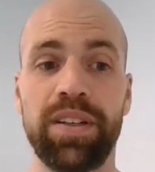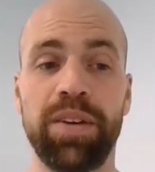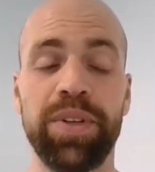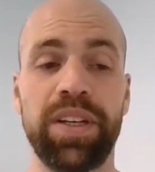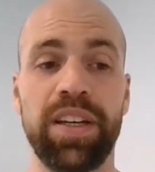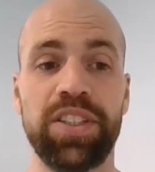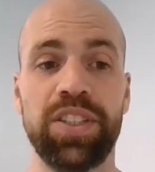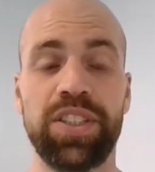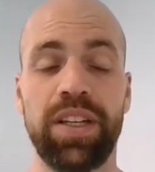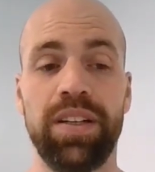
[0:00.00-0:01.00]

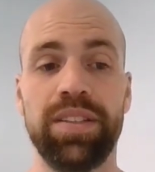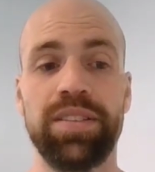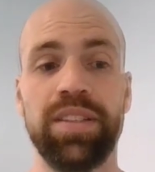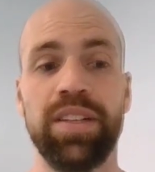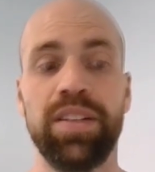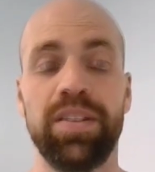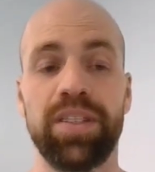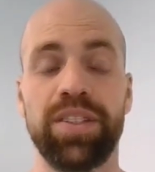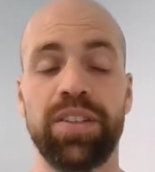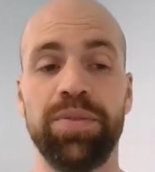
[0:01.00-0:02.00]
communication channels in
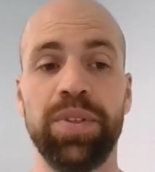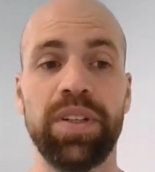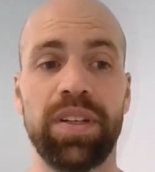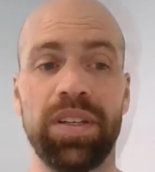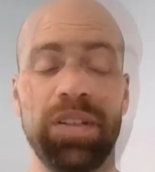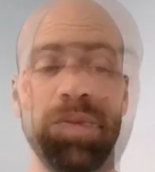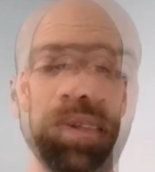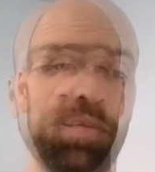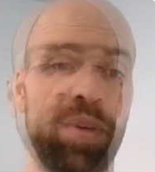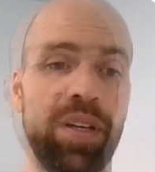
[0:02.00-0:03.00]
order to communicate with
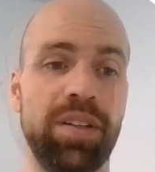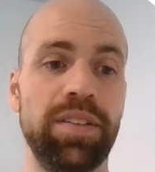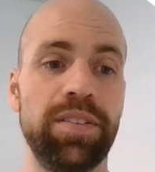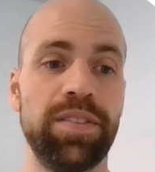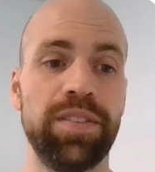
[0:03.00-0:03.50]
the other party.